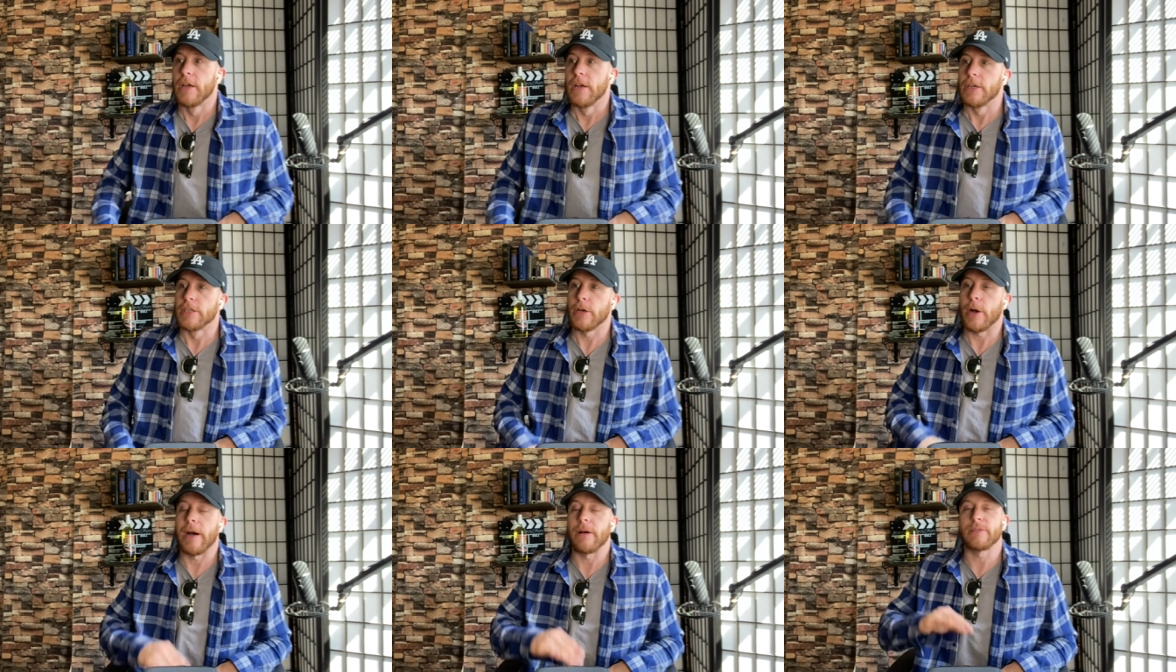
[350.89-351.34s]

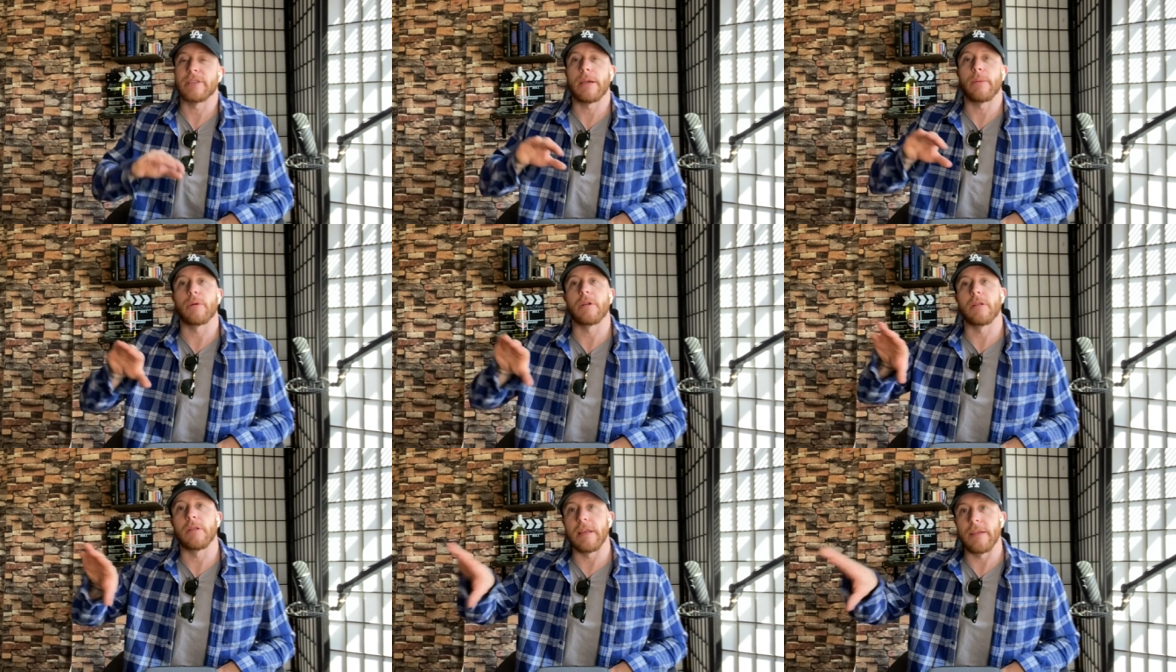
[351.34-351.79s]
So I was
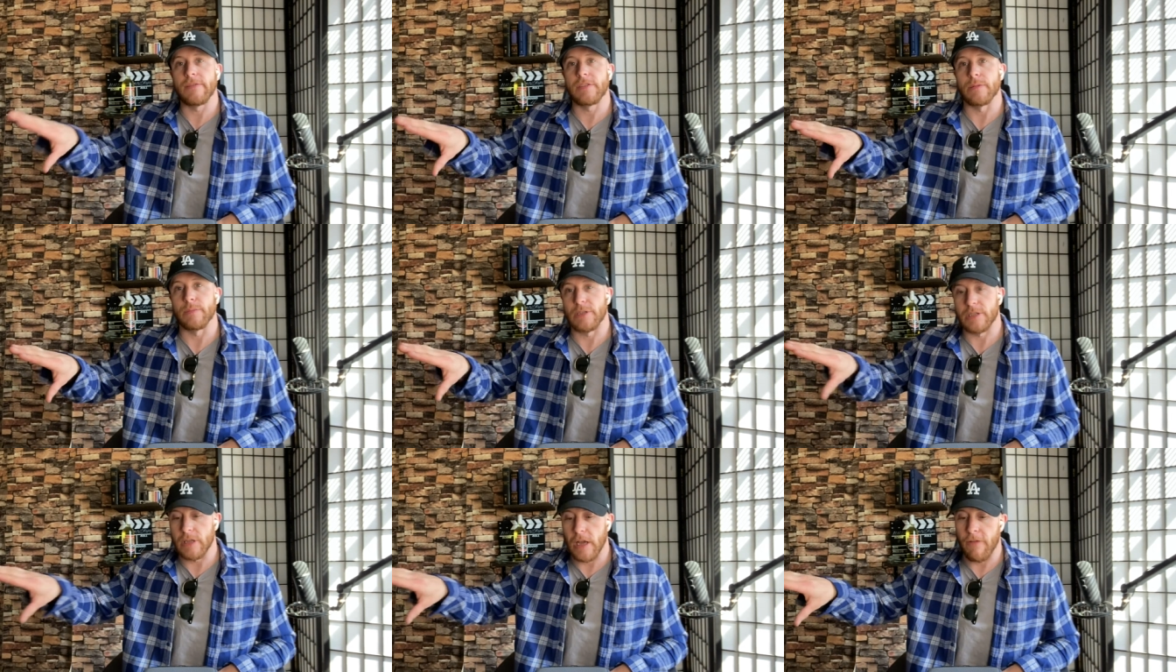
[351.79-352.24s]
able to leave
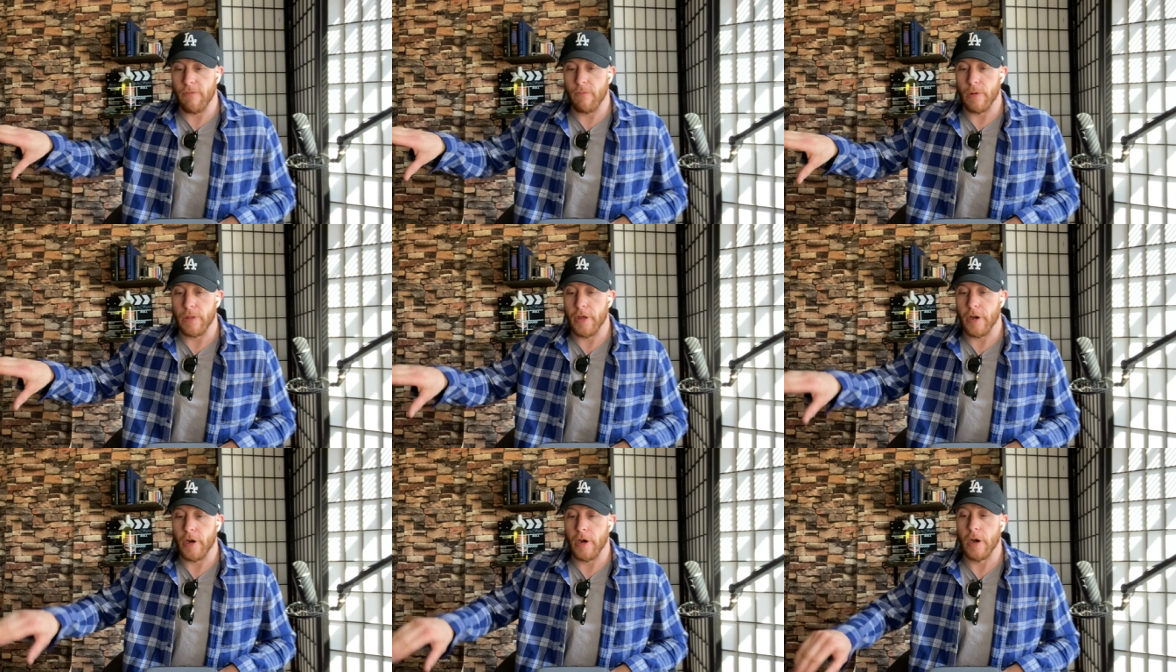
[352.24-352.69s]
some stuff
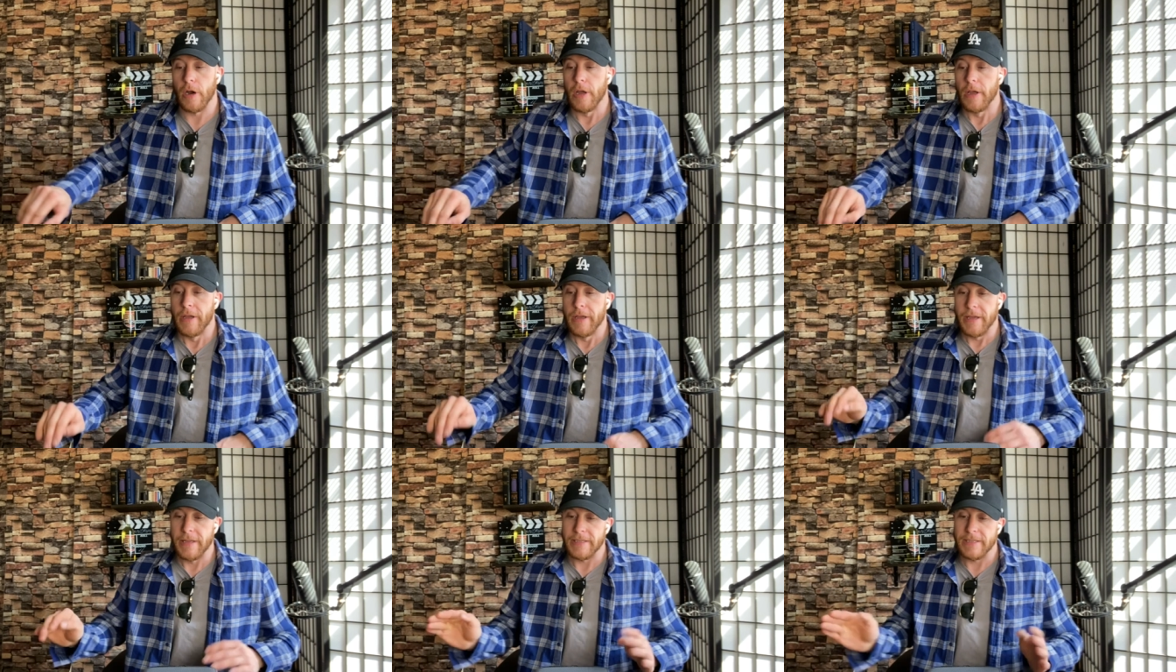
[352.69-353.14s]
with her
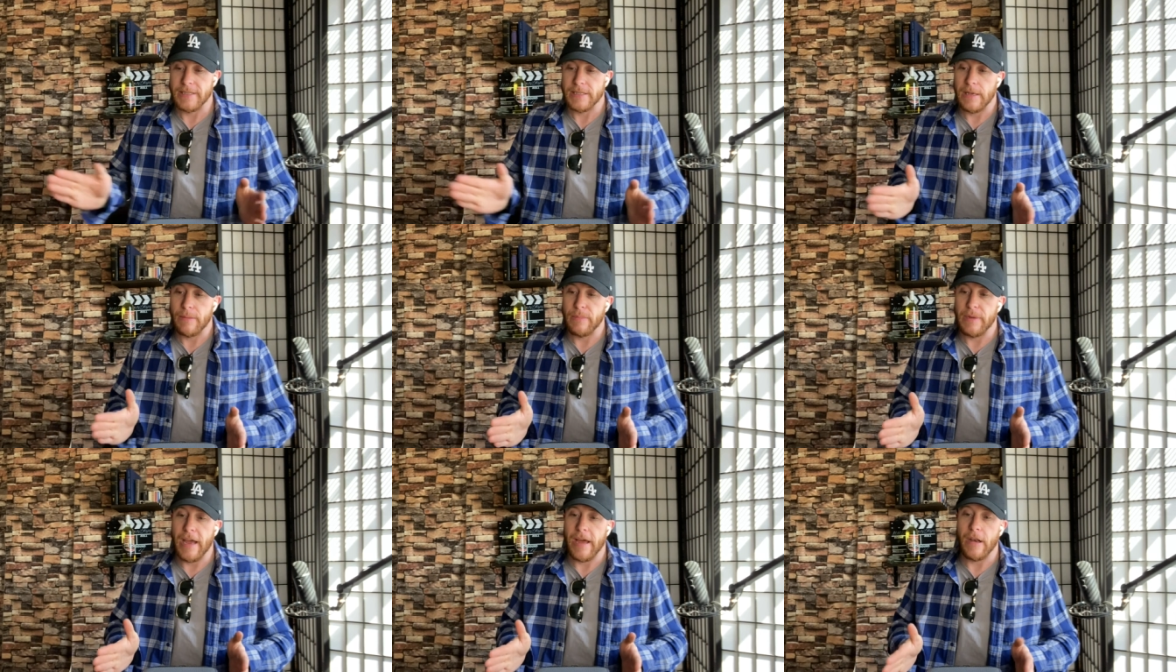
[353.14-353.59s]
and
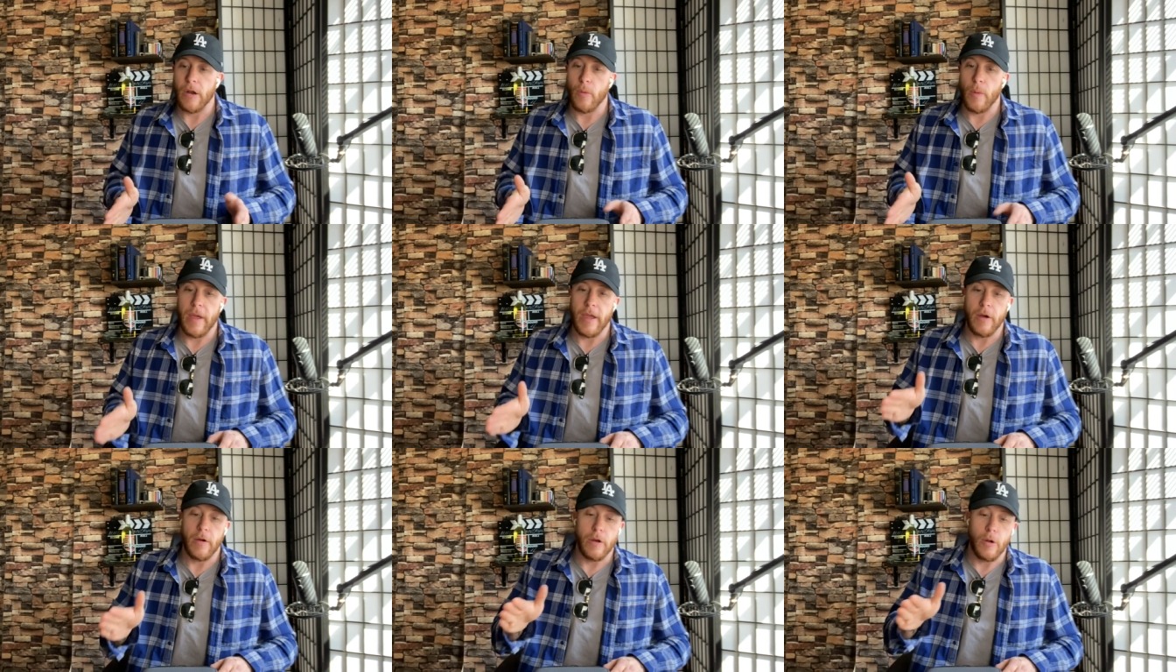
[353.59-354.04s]
slim down the
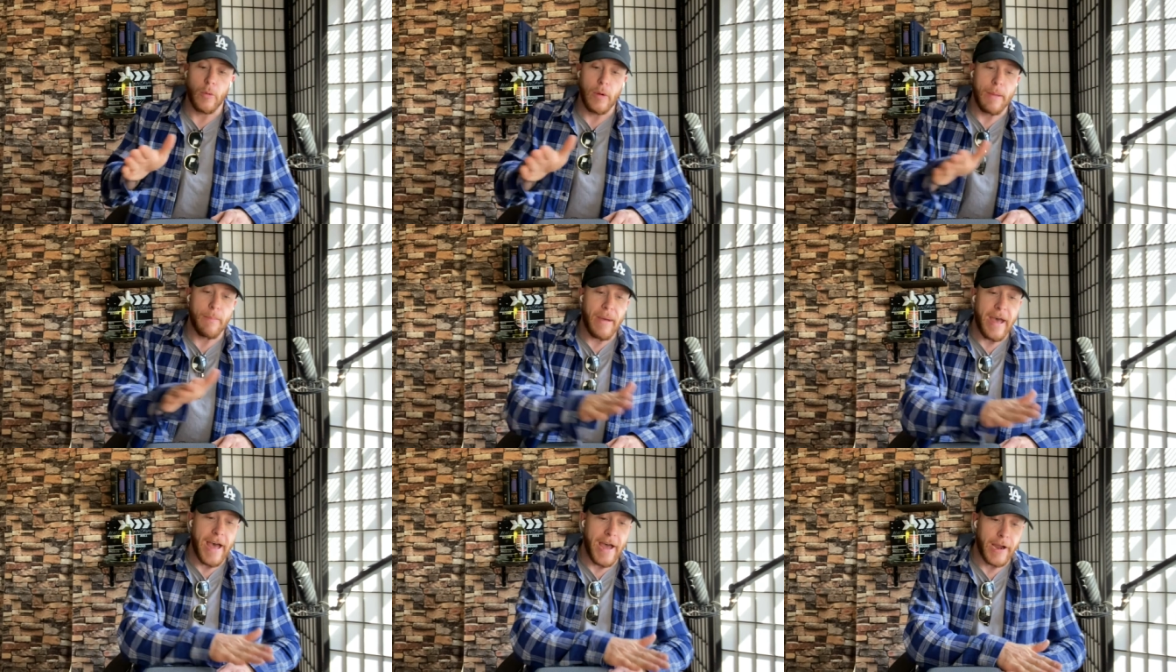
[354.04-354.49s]
weight on the way
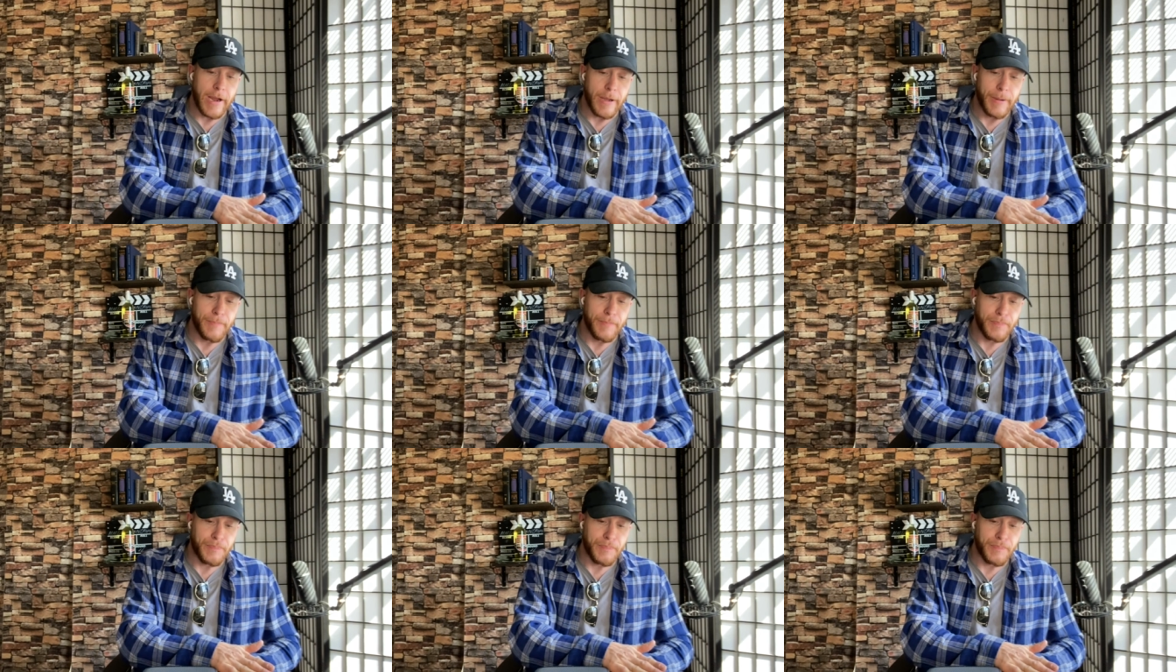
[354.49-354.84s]
back.